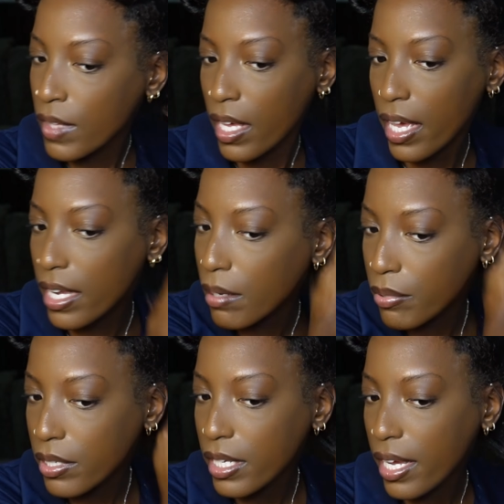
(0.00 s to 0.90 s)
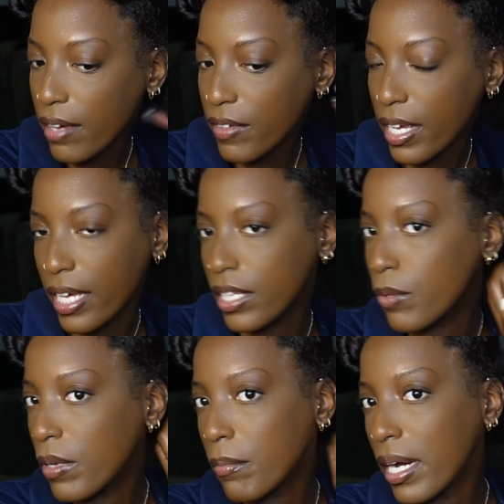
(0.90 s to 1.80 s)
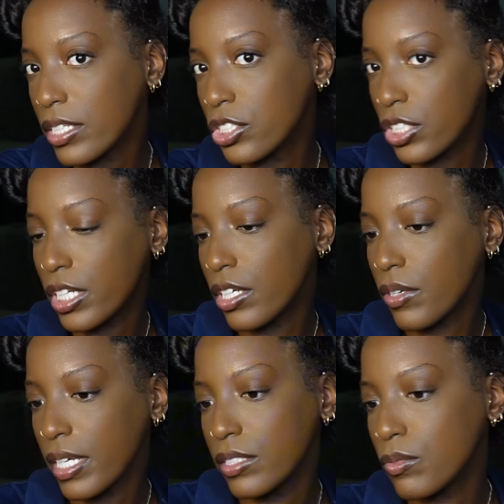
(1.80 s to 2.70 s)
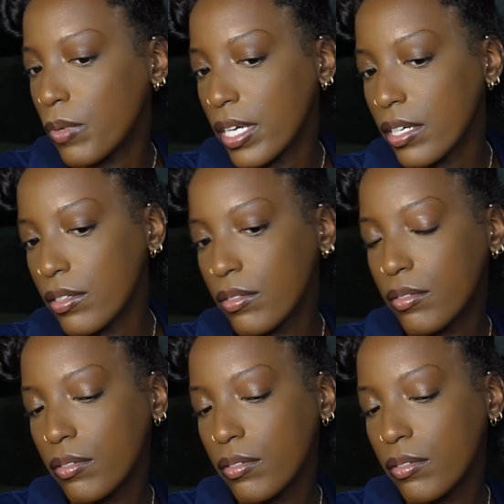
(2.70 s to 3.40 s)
And I'm pretty heavy-handed with my gel as well.